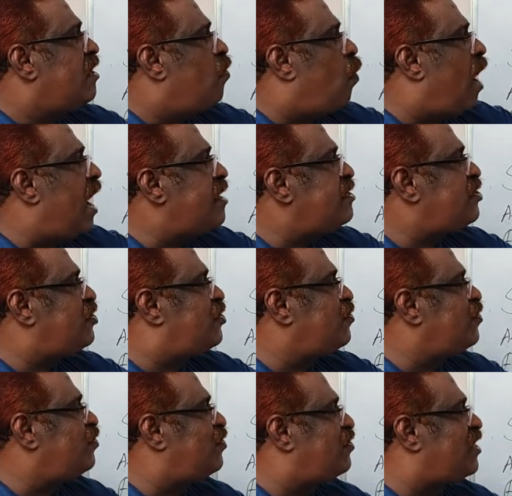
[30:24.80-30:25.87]
1,
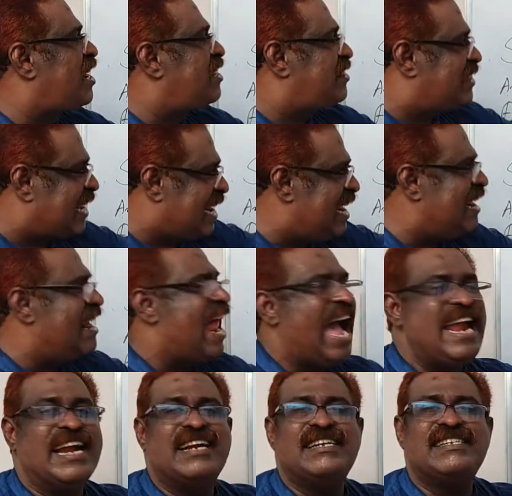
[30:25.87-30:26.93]
2, 3, 3
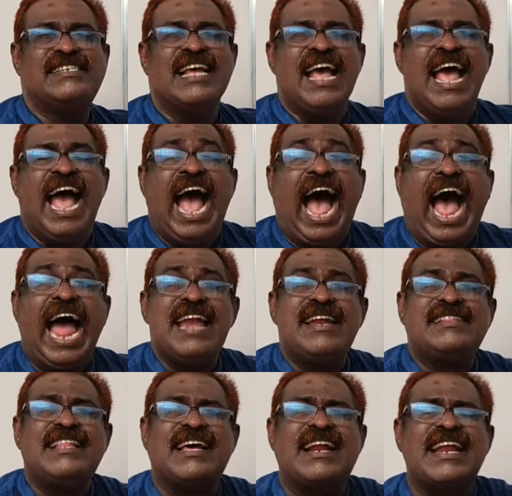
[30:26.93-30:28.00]
lines,
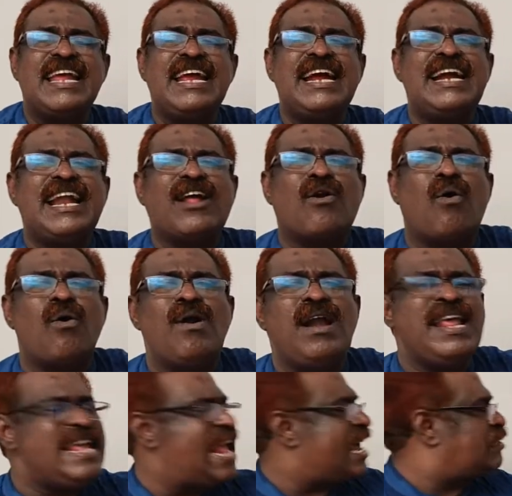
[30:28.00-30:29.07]
and the reader
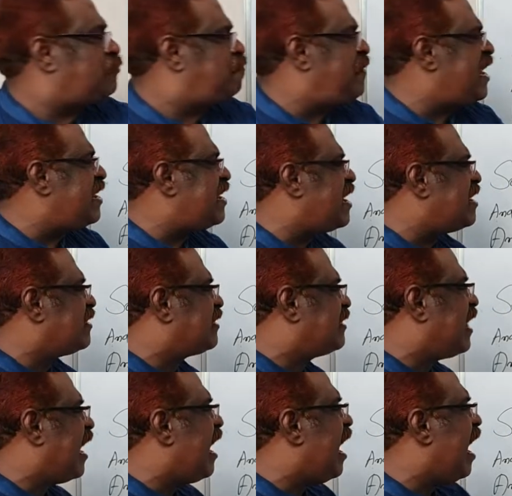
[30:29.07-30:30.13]
only experiences
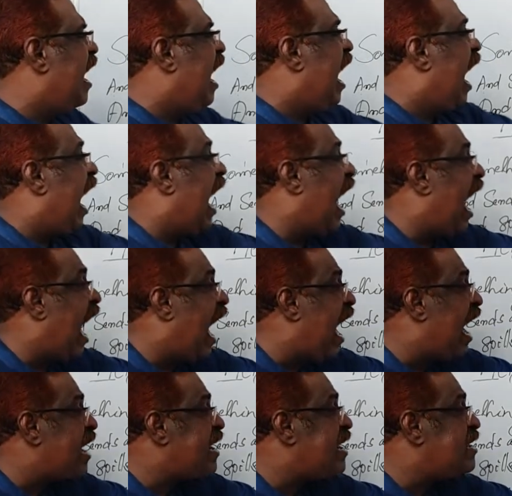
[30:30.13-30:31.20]
the
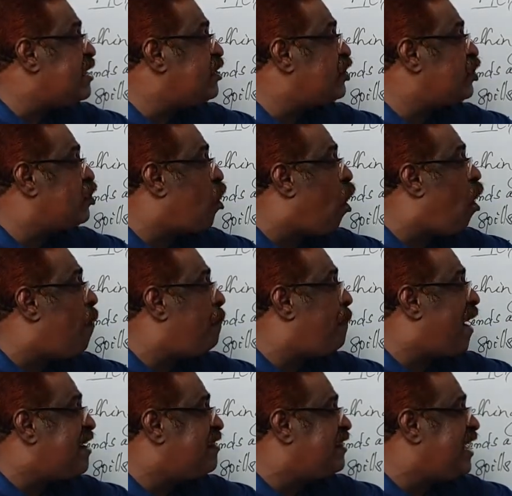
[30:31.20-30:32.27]
hardened stop
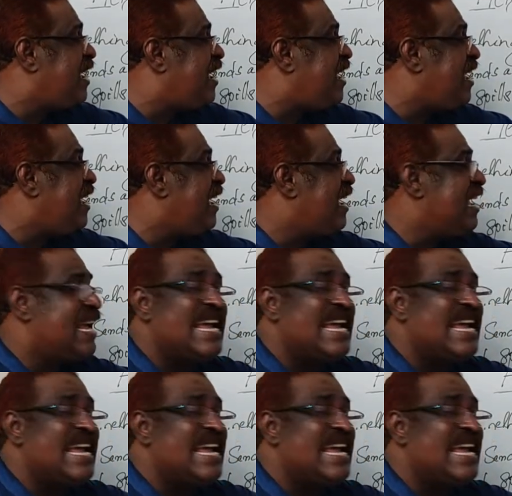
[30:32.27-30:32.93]
at the